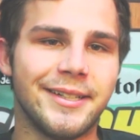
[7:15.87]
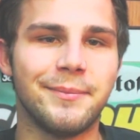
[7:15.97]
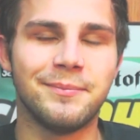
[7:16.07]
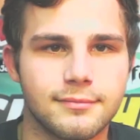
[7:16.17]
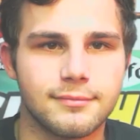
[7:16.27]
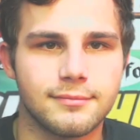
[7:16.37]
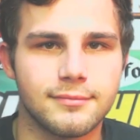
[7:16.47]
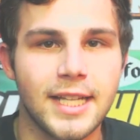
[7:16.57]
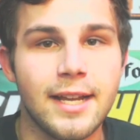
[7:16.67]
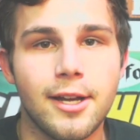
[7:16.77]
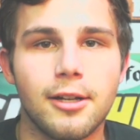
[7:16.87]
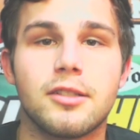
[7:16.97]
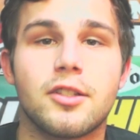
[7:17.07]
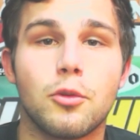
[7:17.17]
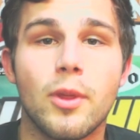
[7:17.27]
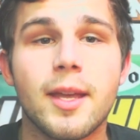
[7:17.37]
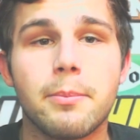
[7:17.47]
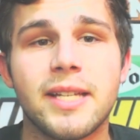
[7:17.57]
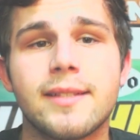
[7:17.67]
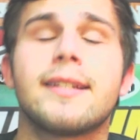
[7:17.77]
Um, all right, so with that
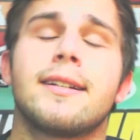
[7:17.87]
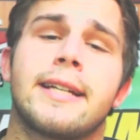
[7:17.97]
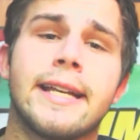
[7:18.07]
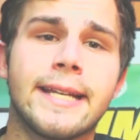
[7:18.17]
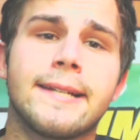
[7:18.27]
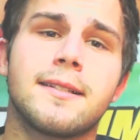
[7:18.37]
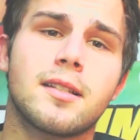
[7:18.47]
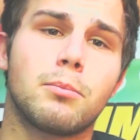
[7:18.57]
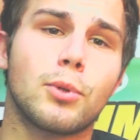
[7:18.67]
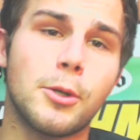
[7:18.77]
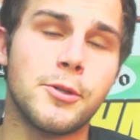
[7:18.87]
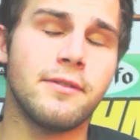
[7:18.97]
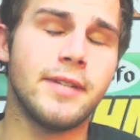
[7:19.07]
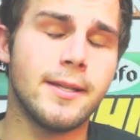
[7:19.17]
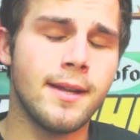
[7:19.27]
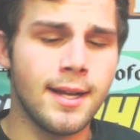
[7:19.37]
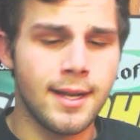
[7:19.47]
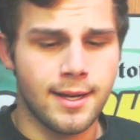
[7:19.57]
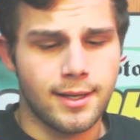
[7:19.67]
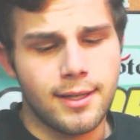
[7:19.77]
being said, I'm going to get into some pros of it.
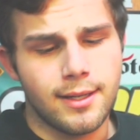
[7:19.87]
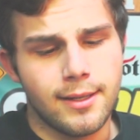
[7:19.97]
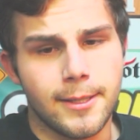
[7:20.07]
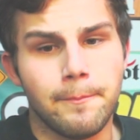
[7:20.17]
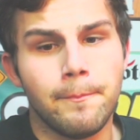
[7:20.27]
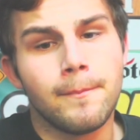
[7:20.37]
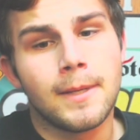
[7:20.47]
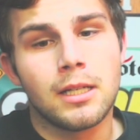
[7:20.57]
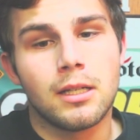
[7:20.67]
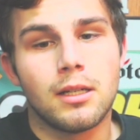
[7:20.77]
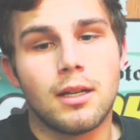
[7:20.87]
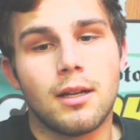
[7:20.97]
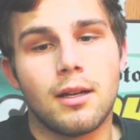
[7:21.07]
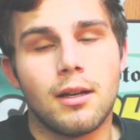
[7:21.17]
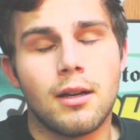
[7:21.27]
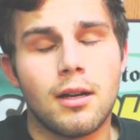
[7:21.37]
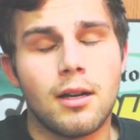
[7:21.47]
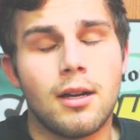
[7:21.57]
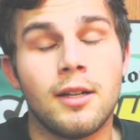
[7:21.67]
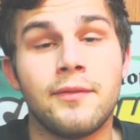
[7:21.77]
Um,
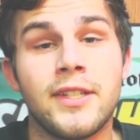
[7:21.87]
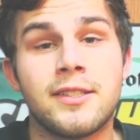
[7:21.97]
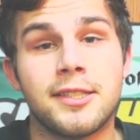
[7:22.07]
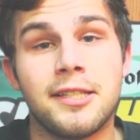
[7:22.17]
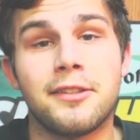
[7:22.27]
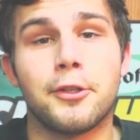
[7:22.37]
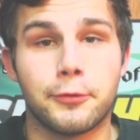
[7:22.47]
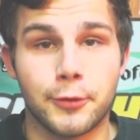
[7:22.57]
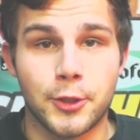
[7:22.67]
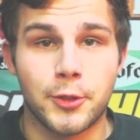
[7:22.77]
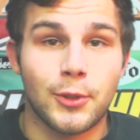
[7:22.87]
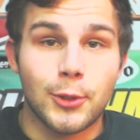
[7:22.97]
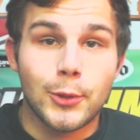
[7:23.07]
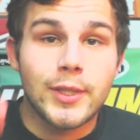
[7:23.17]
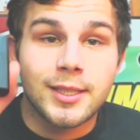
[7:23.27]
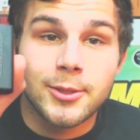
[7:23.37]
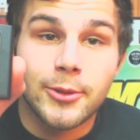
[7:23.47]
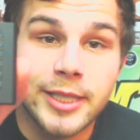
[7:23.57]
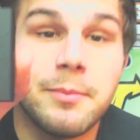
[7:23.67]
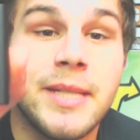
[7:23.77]
obviously, the first pro is
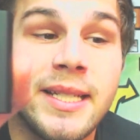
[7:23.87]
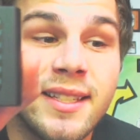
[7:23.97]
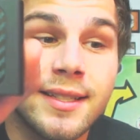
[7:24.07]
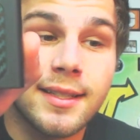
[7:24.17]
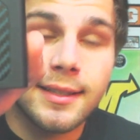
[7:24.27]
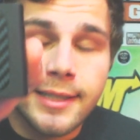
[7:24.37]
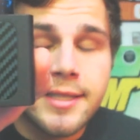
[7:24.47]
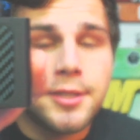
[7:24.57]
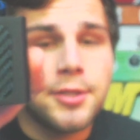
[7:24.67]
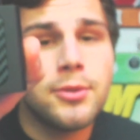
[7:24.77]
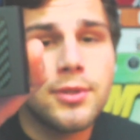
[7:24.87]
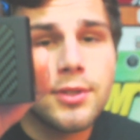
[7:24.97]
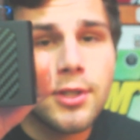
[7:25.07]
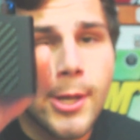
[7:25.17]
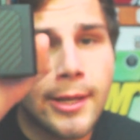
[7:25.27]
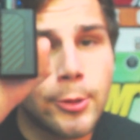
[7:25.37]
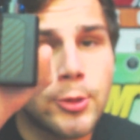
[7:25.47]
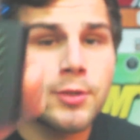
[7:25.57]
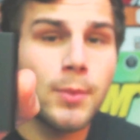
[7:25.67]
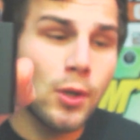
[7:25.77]
going to be the size. You saw how
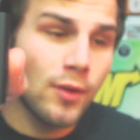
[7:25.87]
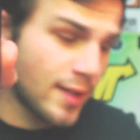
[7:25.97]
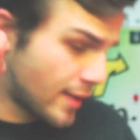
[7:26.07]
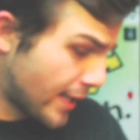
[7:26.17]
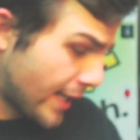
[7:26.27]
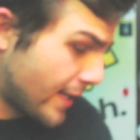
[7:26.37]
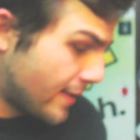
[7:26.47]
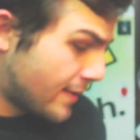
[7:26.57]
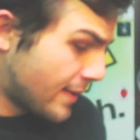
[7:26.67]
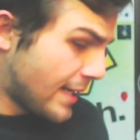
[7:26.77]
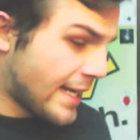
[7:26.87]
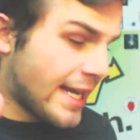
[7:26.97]
small this thing is.